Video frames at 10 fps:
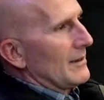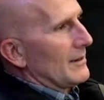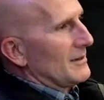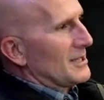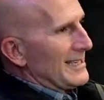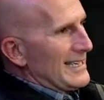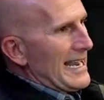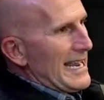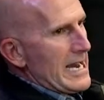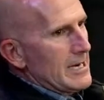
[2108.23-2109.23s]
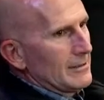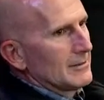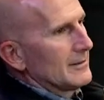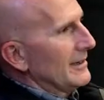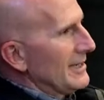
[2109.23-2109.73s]
today,
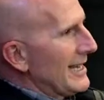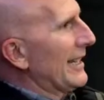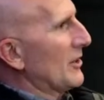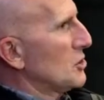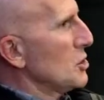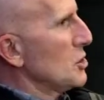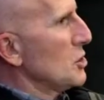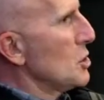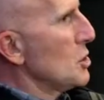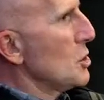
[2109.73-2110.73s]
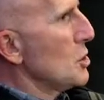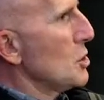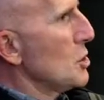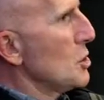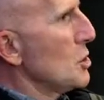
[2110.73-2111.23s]
yes, you might be able to look
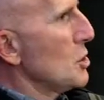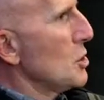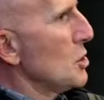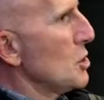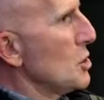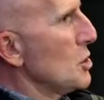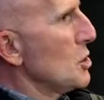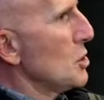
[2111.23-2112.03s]
back on that and say